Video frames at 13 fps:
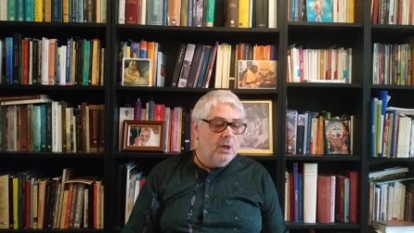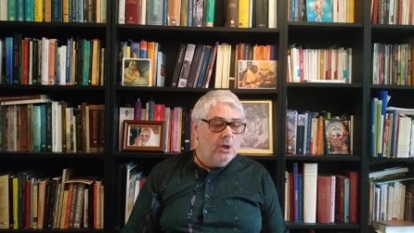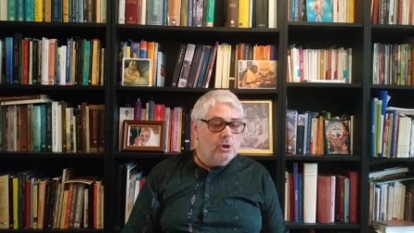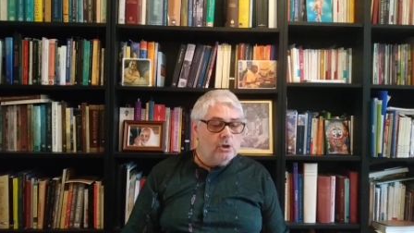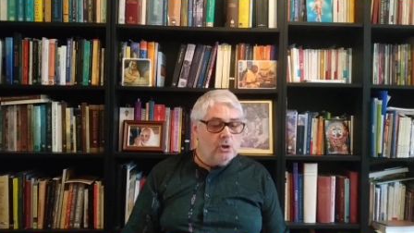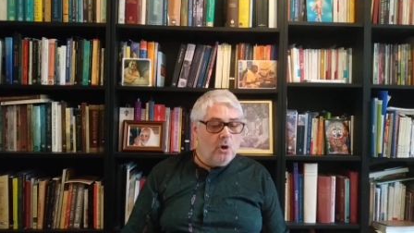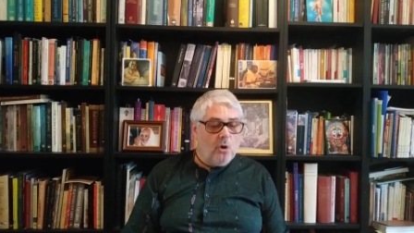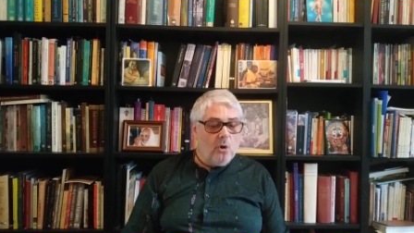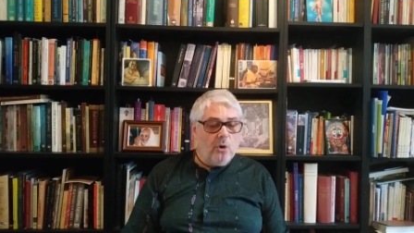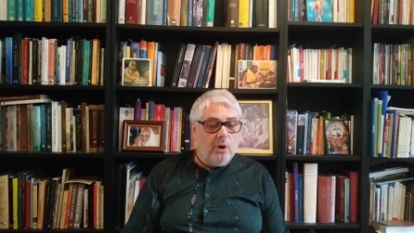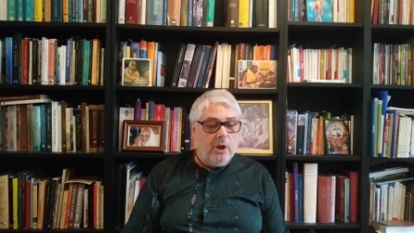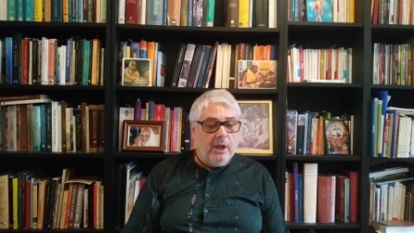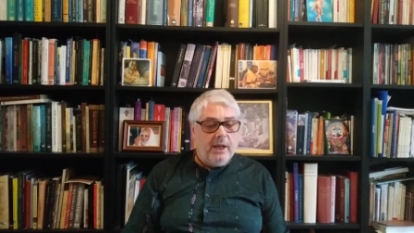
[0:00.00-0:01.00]

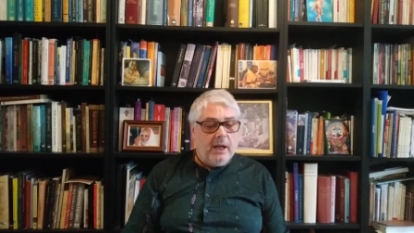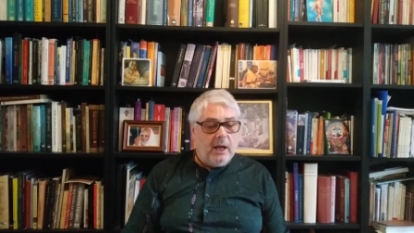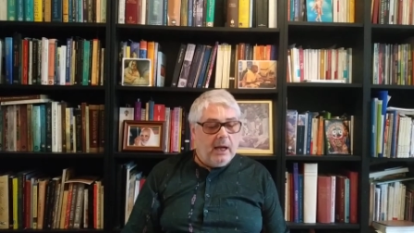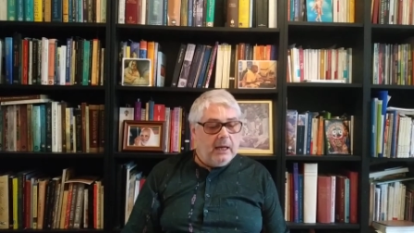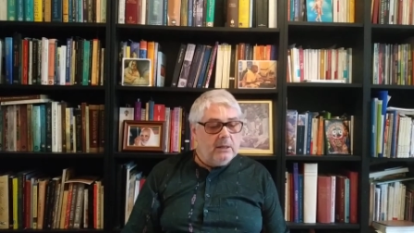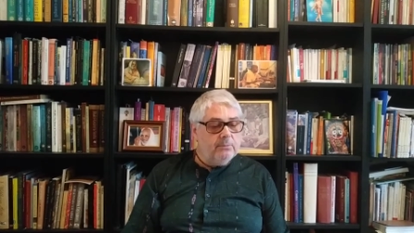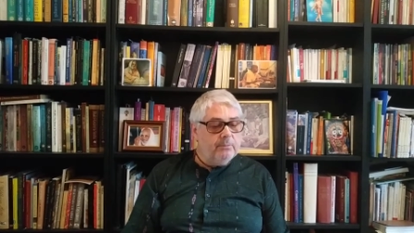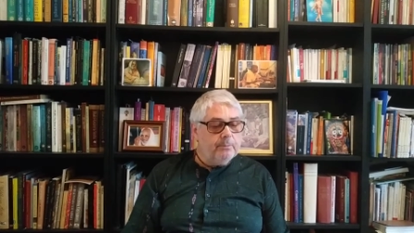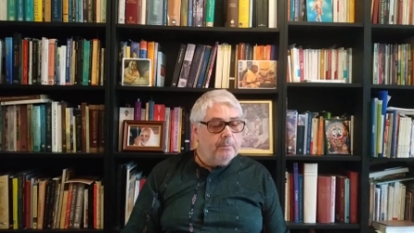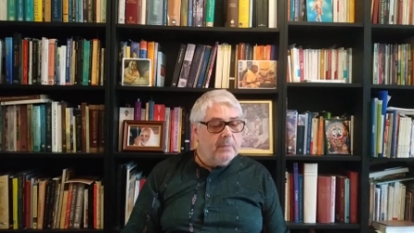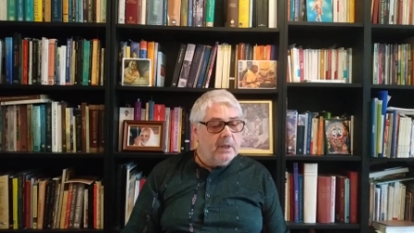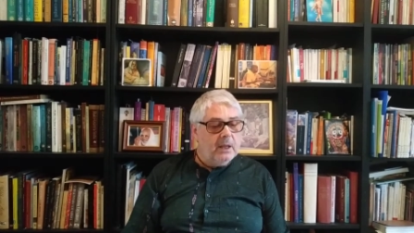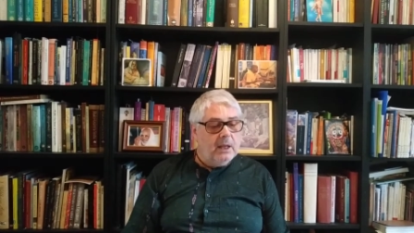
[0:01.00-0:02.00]
So um,
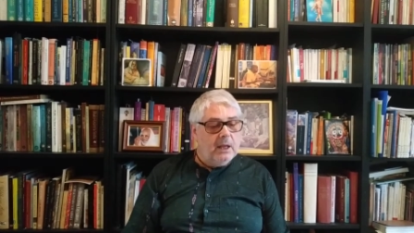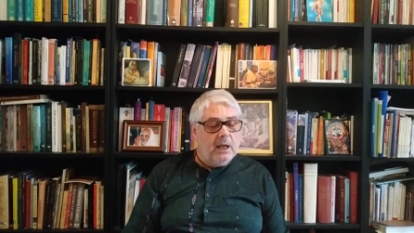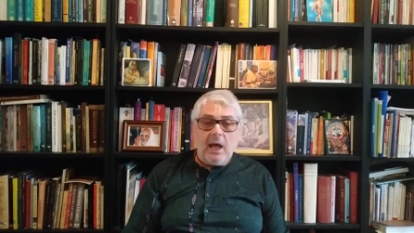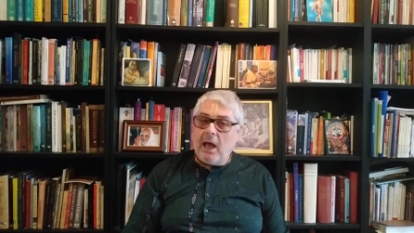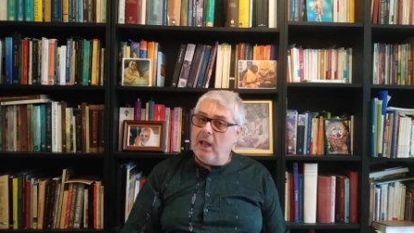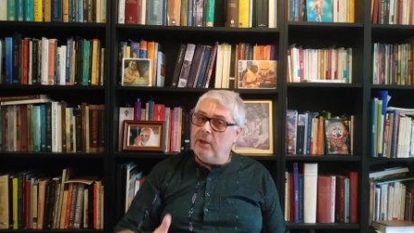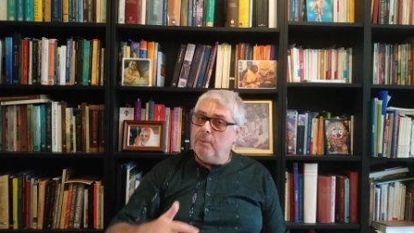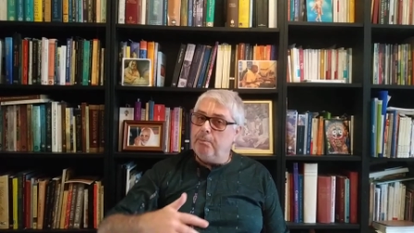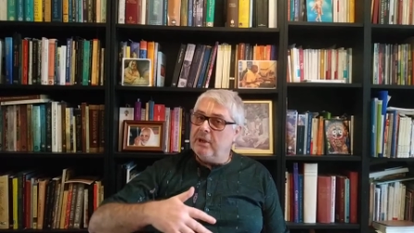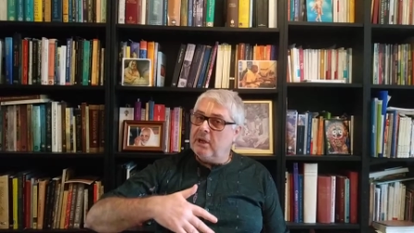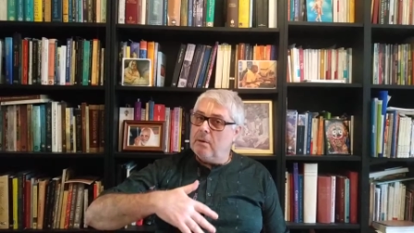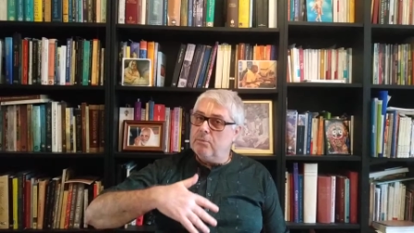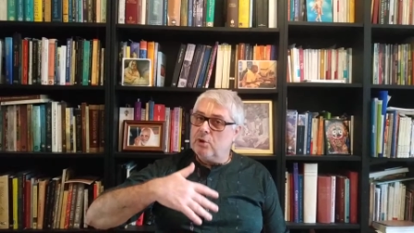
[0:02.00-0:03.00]
and it
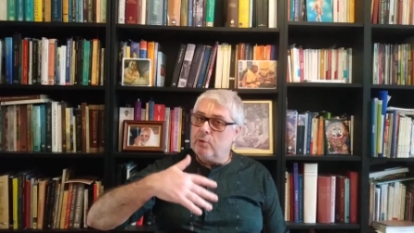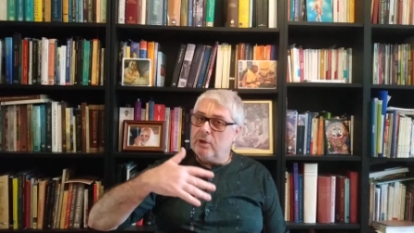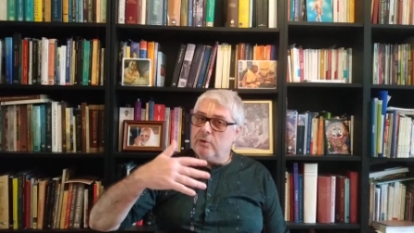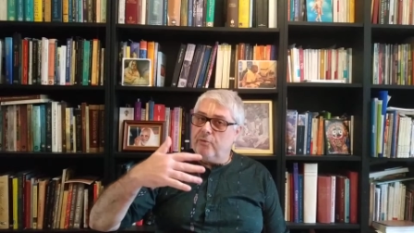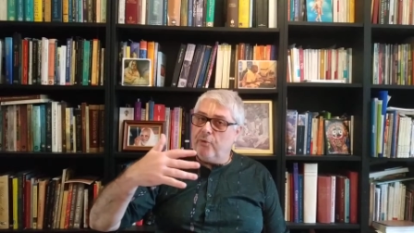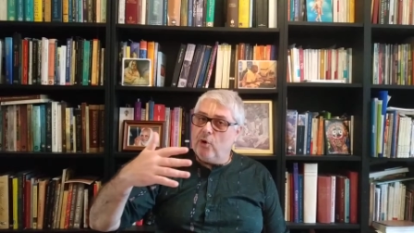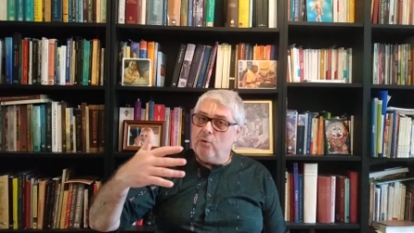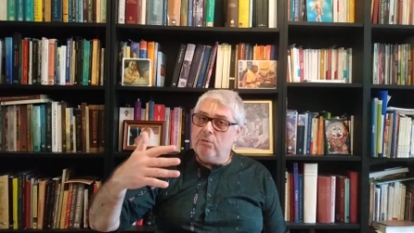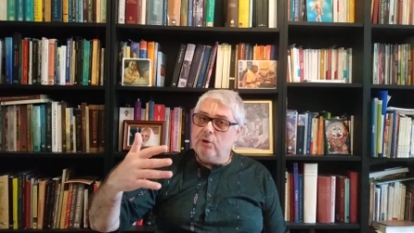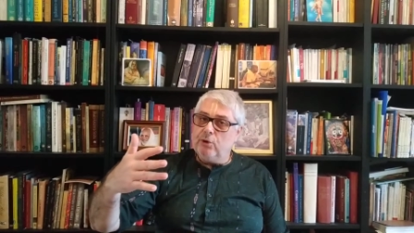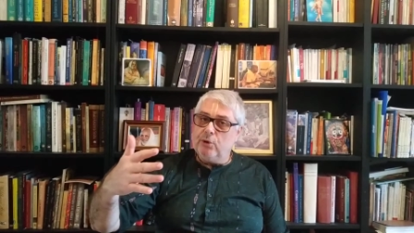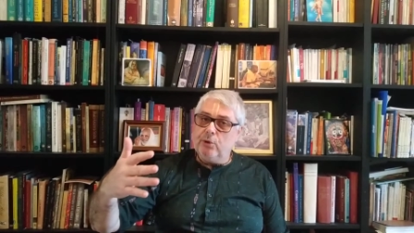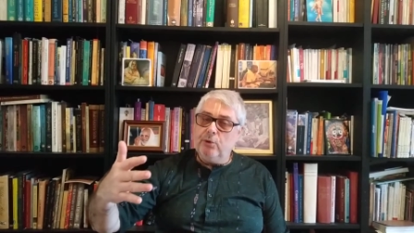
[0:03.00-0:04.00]
becomes transformed
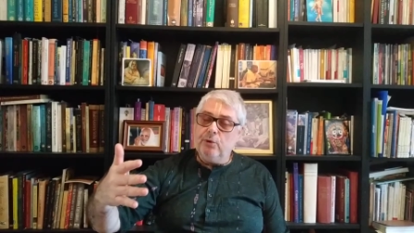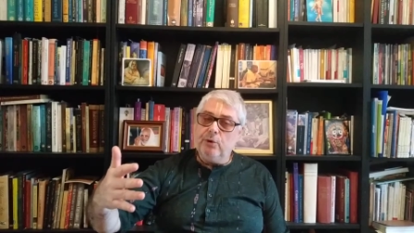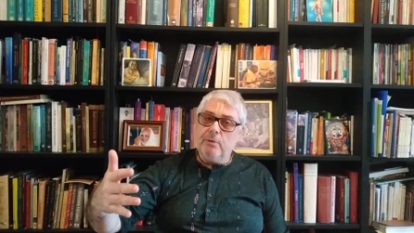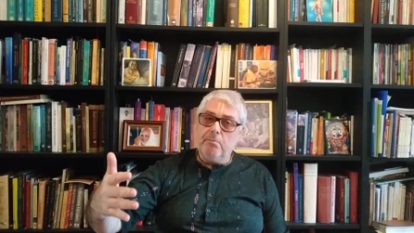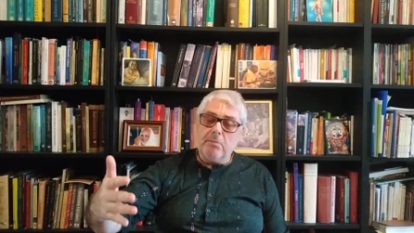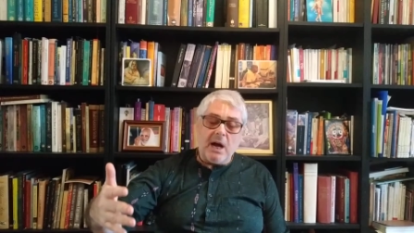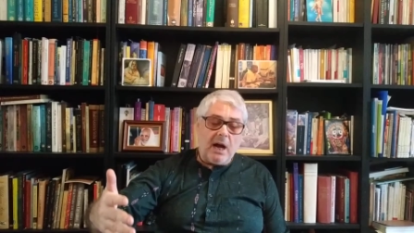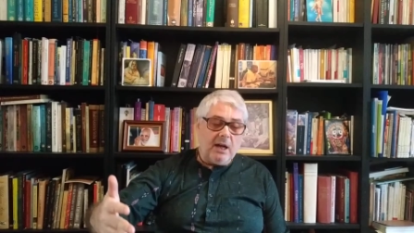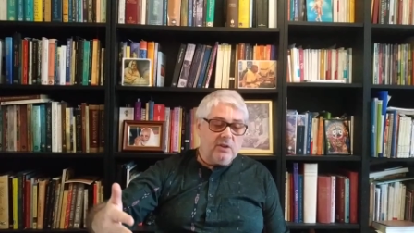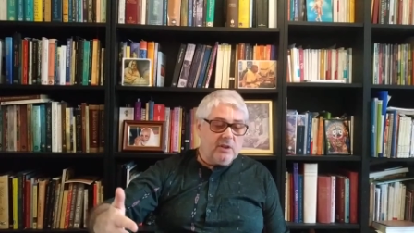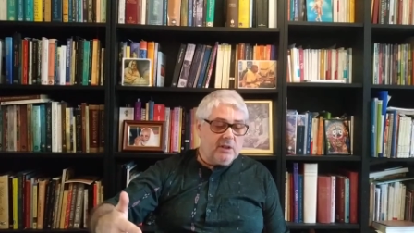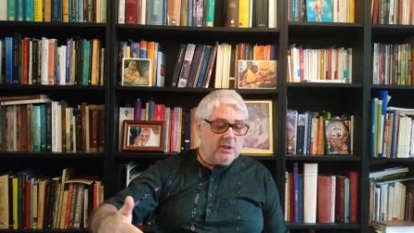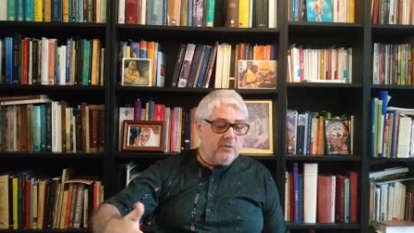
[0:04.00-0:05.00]
into the
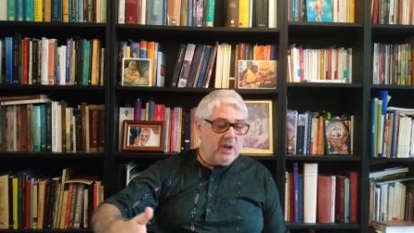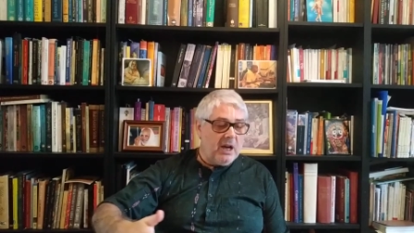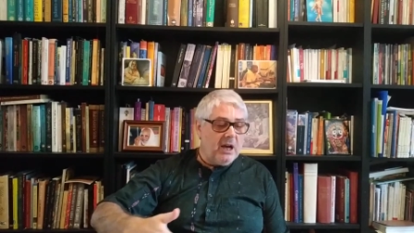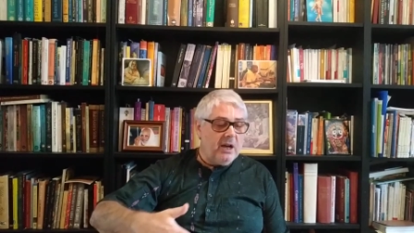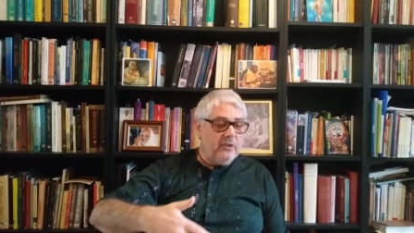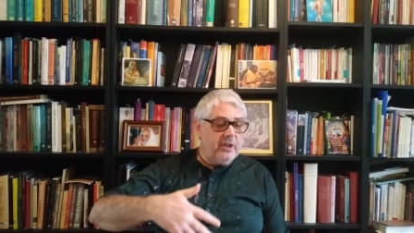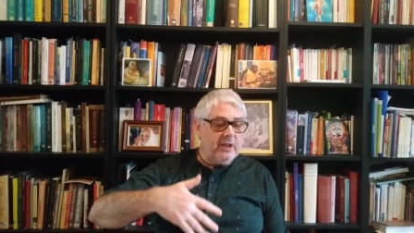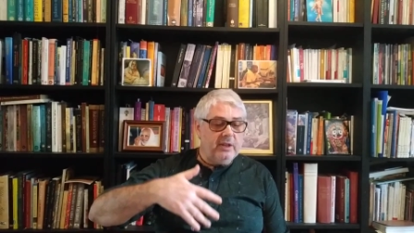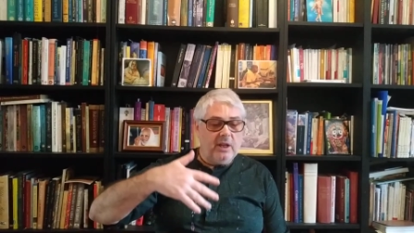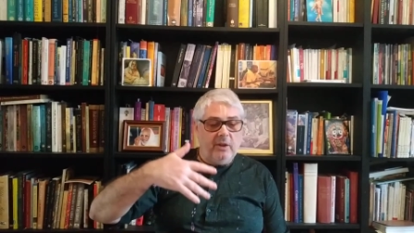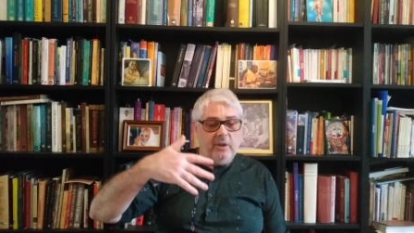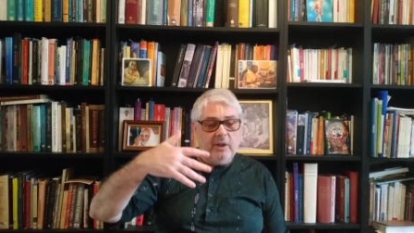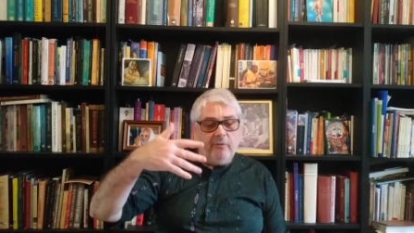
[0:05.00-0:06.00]
Mahatattva, then,
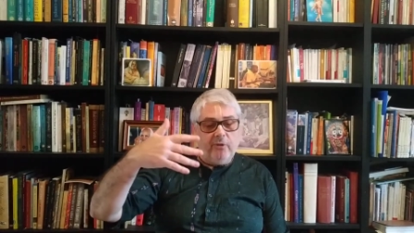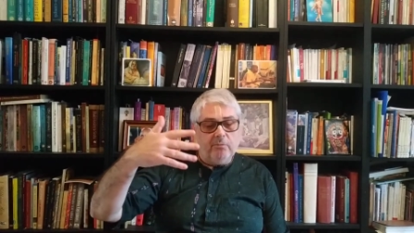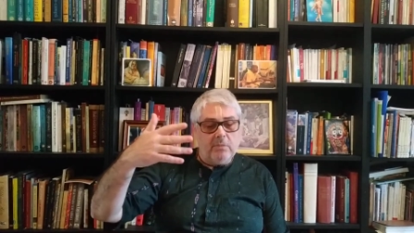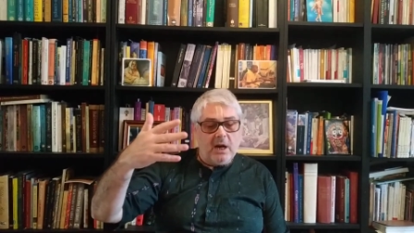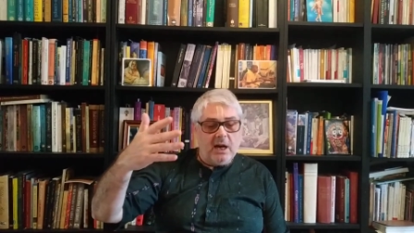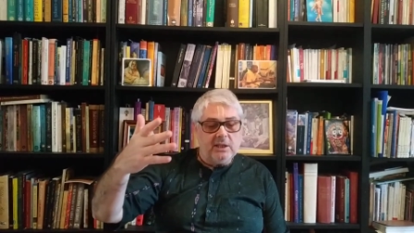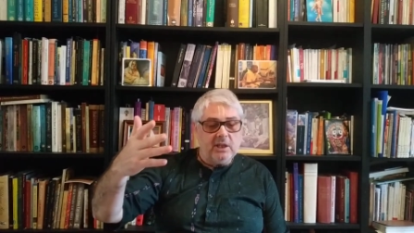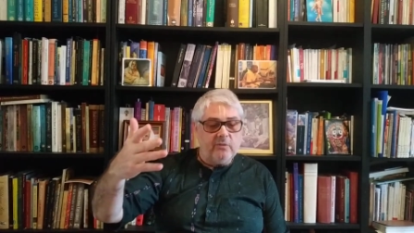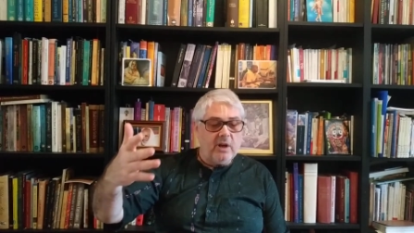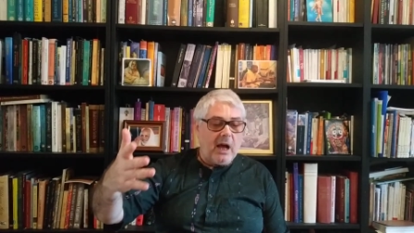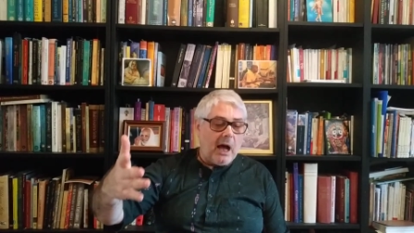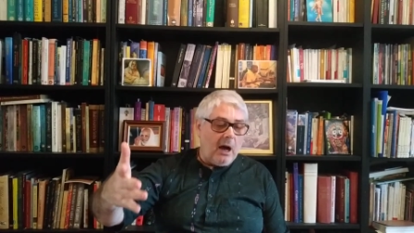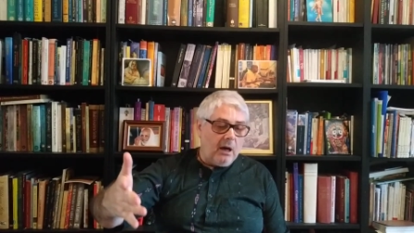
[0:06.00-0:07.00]
then from Mahatattva
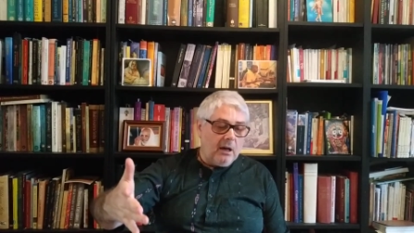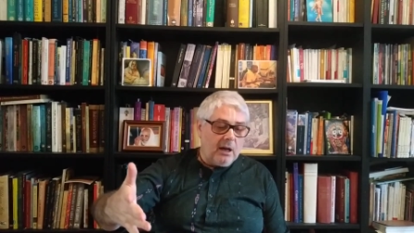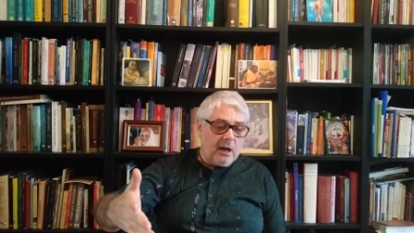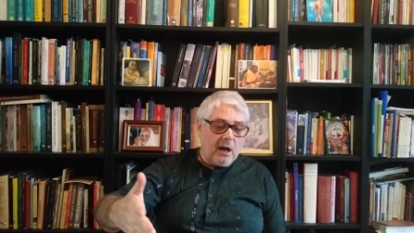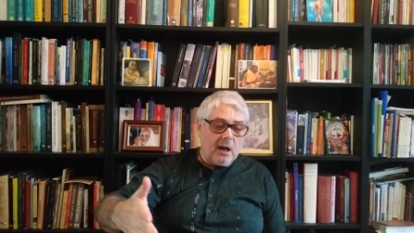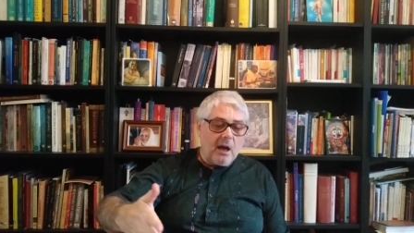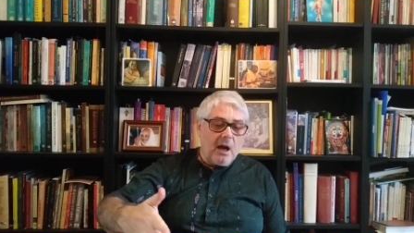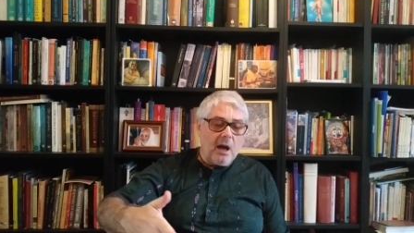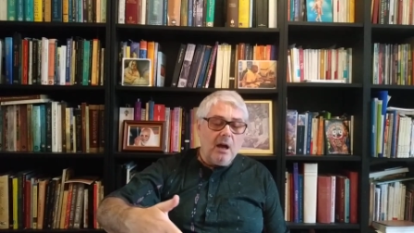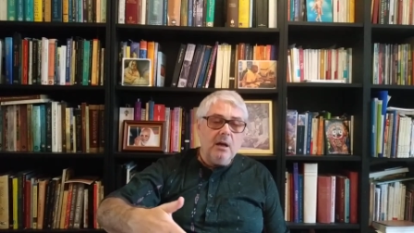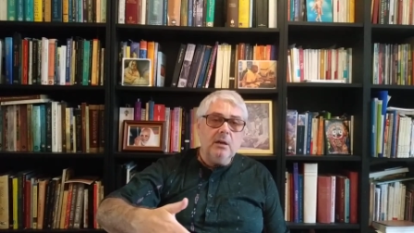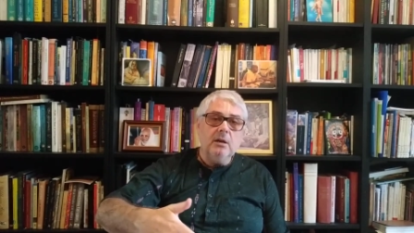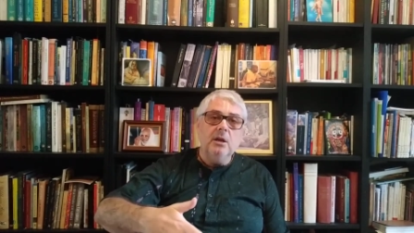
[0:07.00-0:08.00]
Ahankara,